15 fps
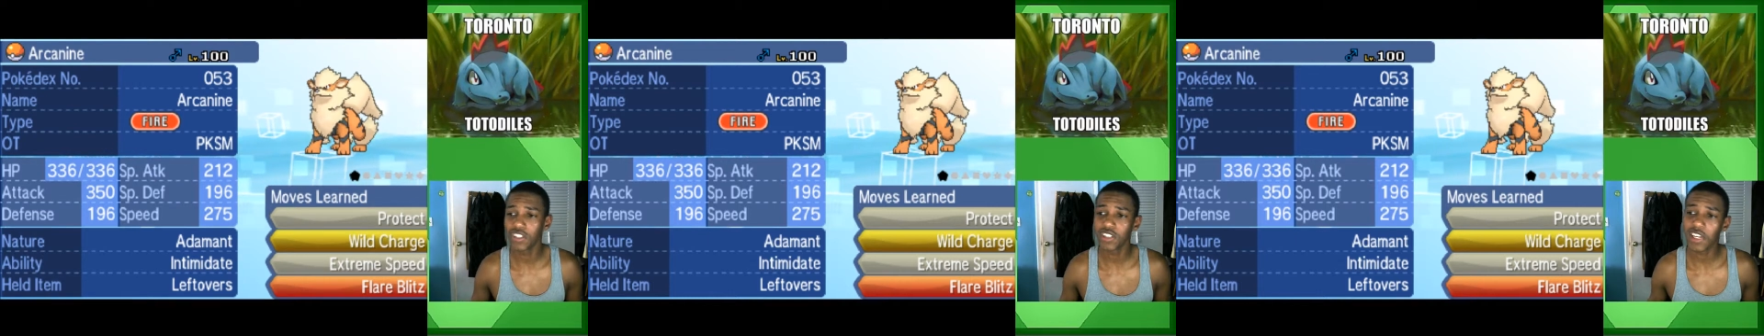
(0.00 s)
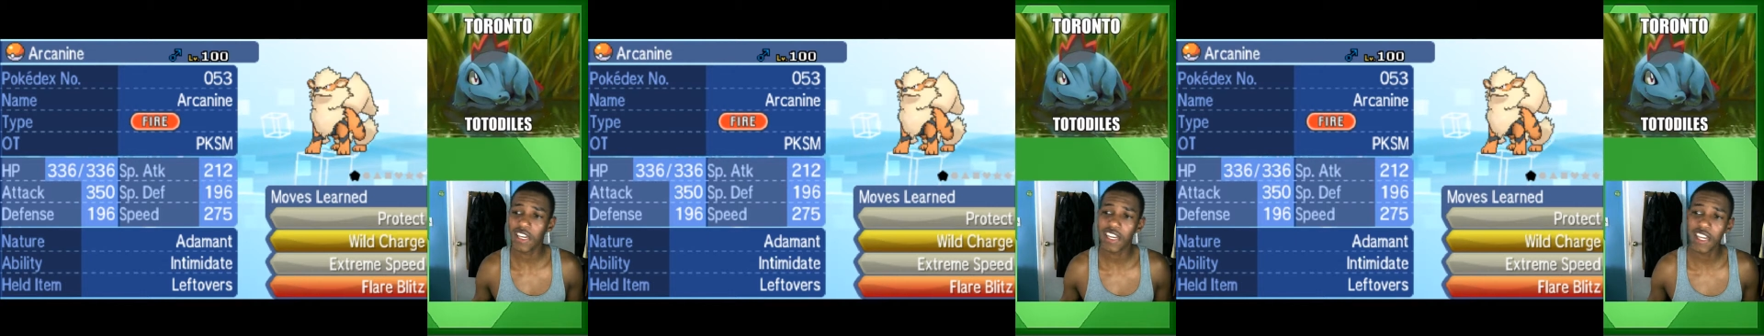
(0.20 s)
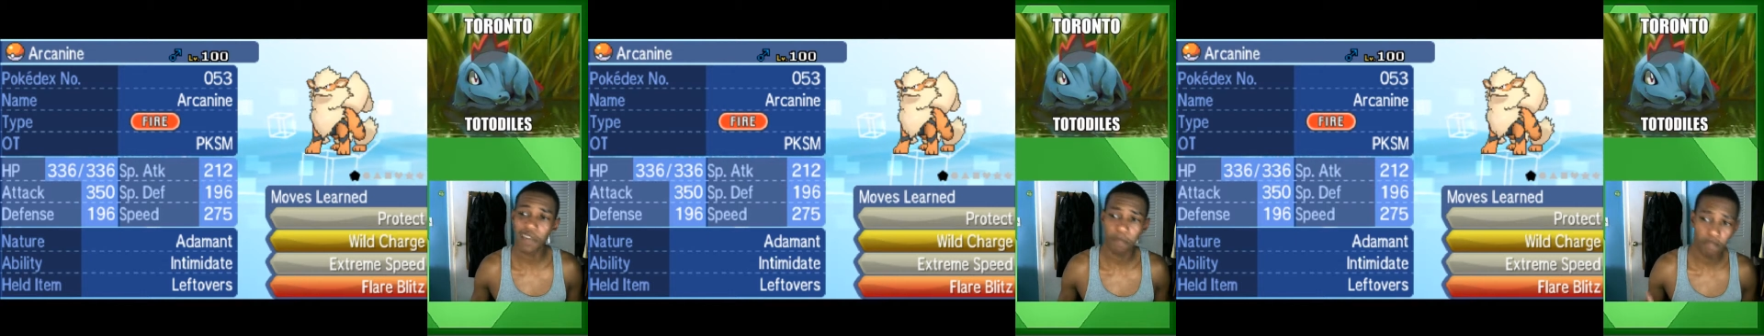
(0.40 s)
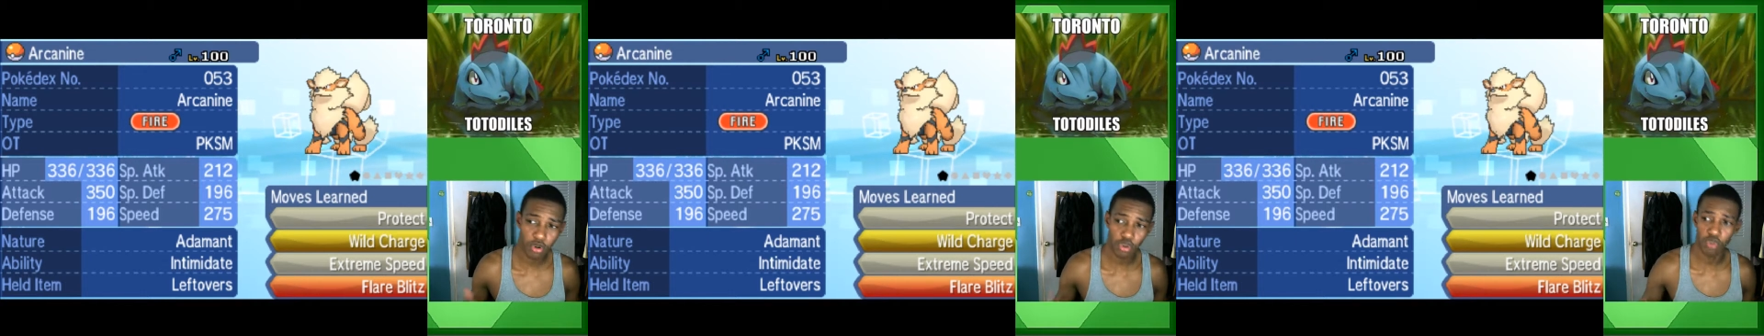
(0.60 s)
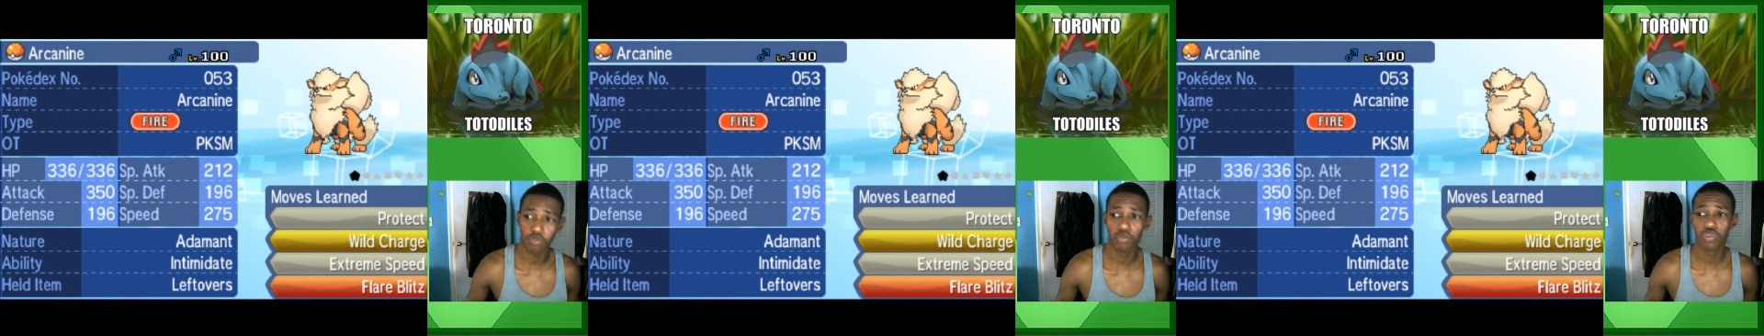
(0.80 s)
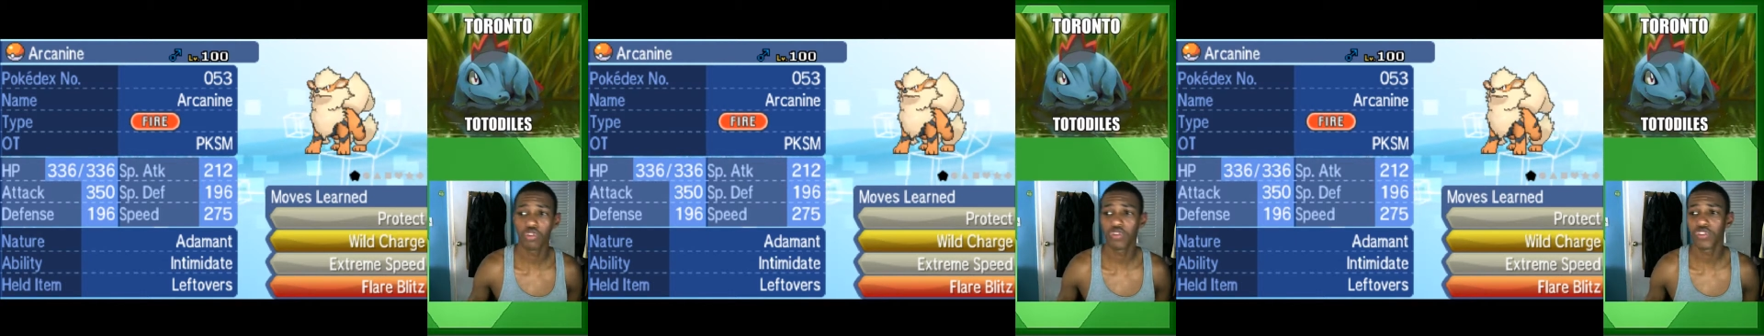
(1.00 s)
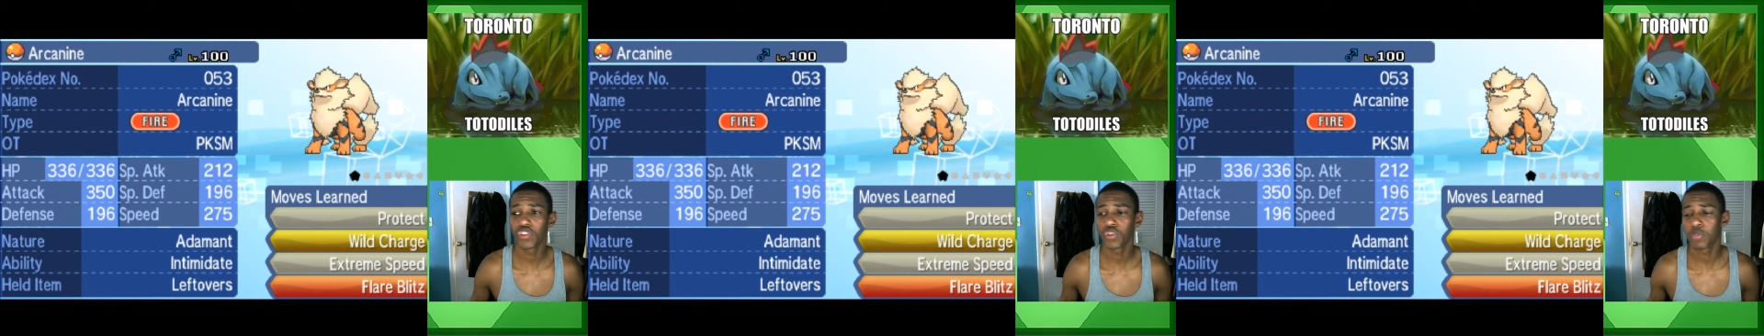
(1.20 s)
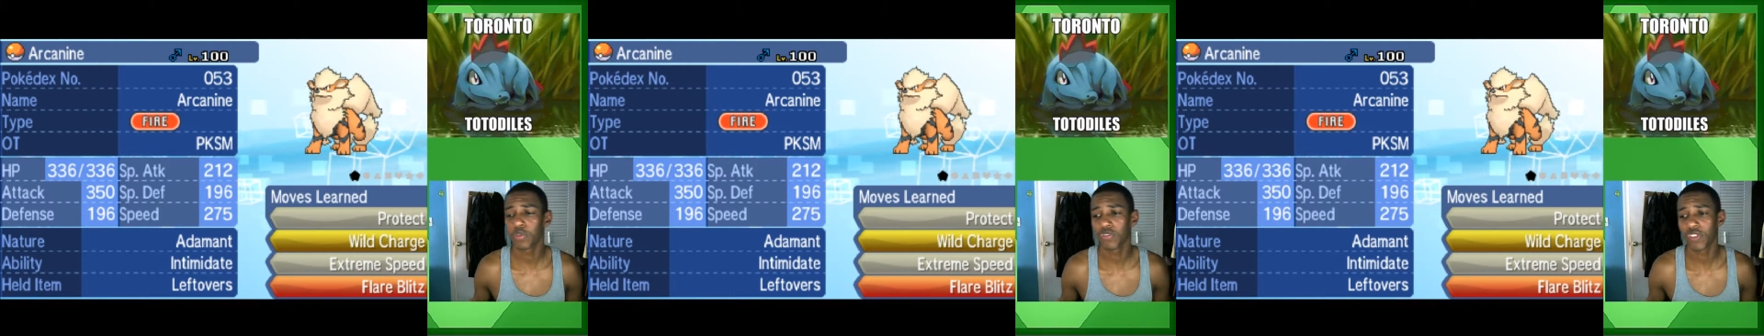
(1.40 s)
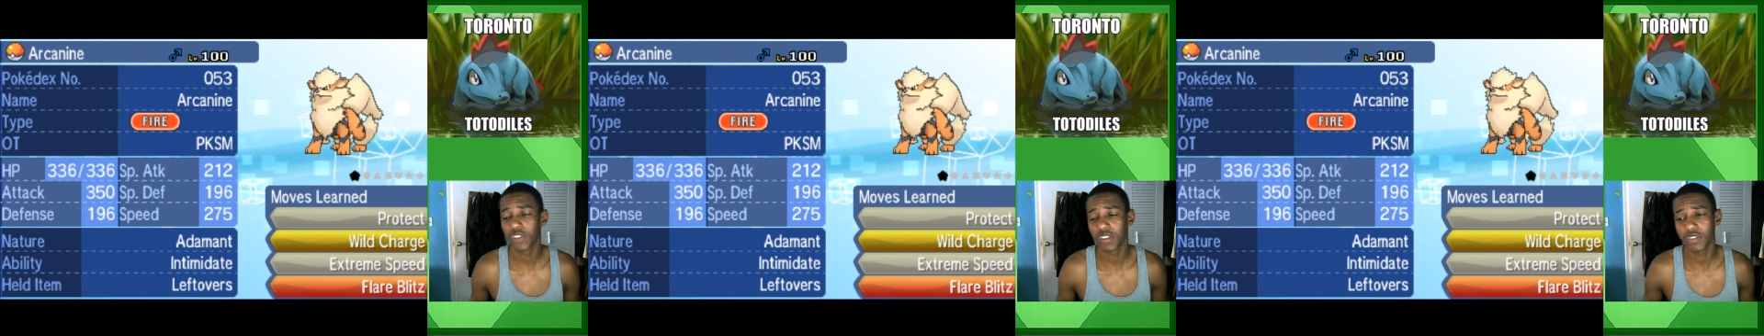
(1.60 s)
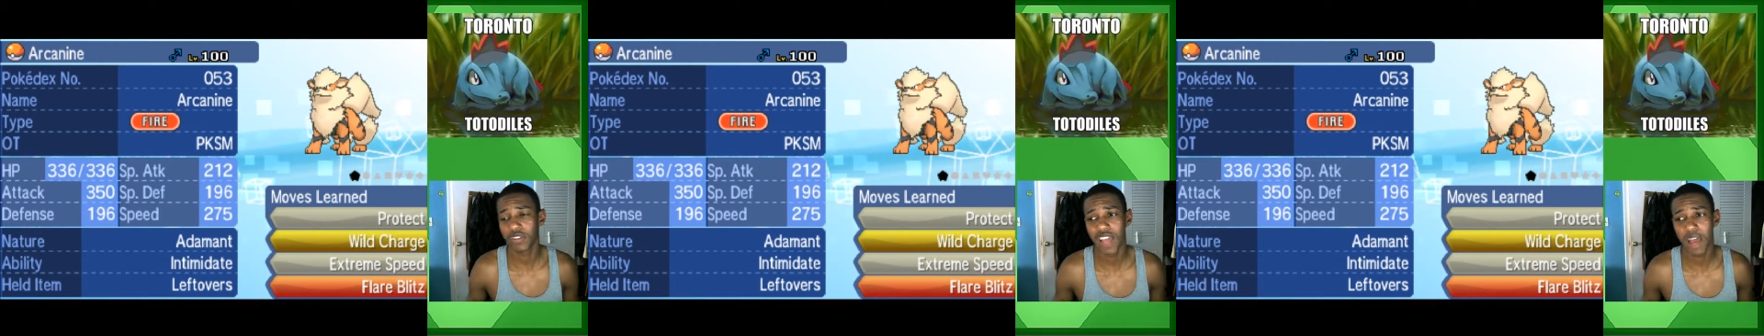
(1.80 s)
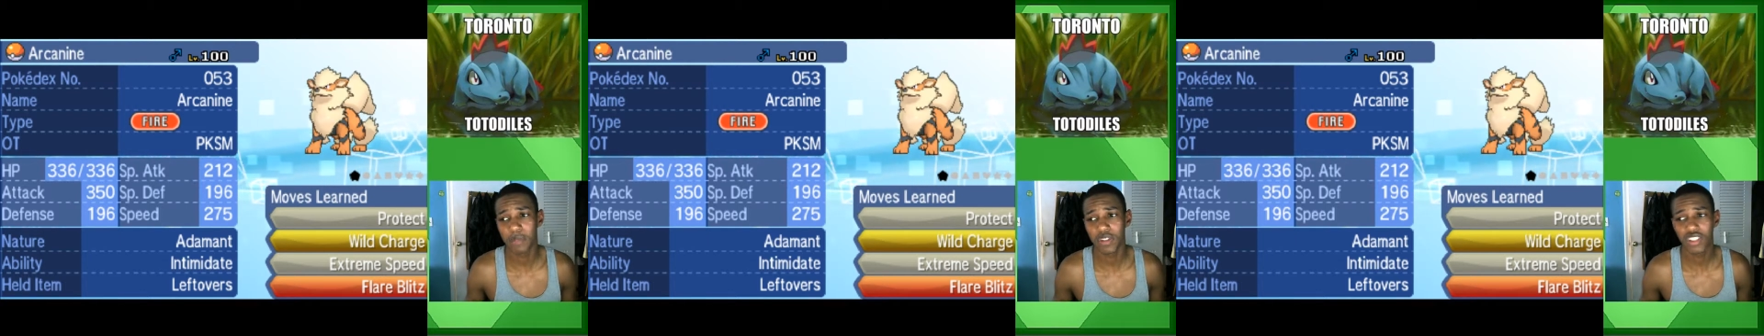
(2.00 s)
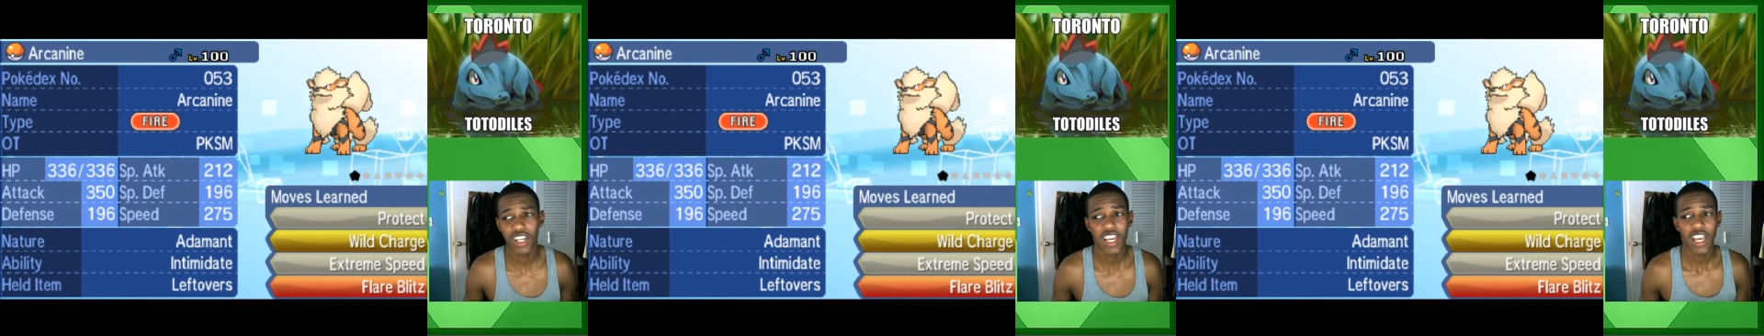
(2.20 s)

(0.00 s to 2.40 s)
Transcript: It can hit Pukumuku for super effective damage.